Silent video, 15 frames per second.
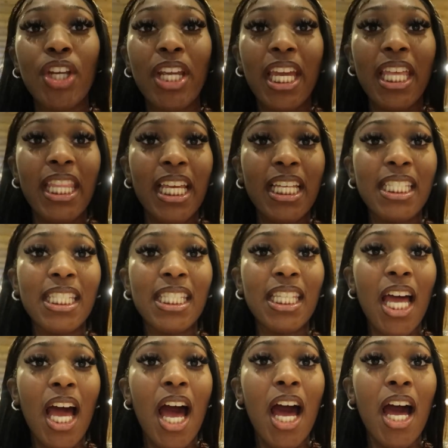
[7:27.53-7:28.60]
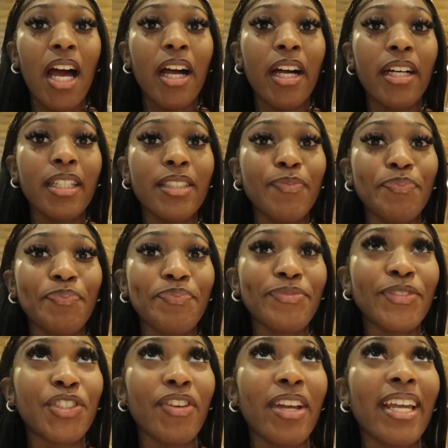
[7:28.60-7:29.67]
drinking this
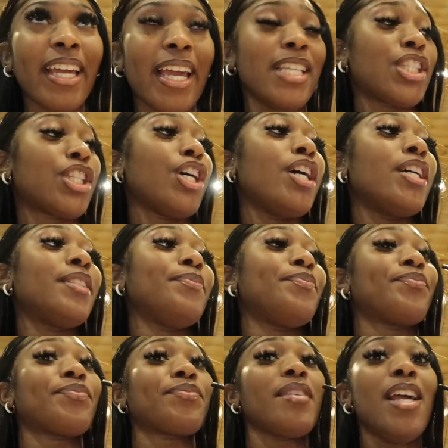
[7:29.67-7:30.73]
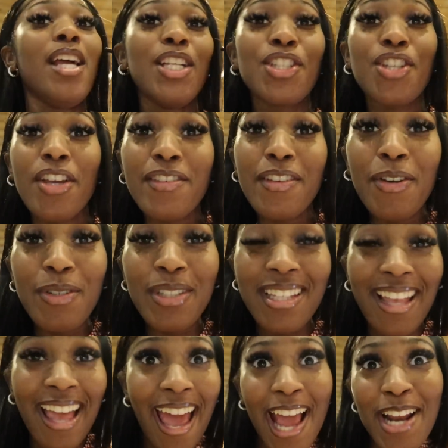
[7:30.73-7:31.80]
drink. It's good. Joseph calls it
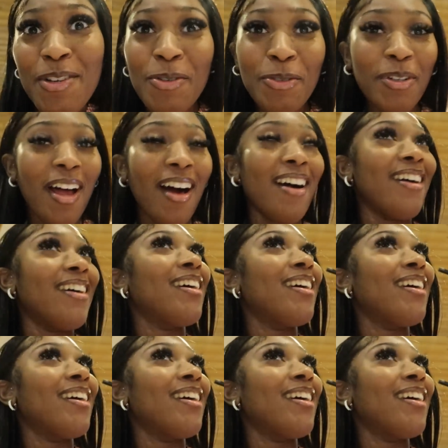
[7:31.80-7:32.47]
a head cooler.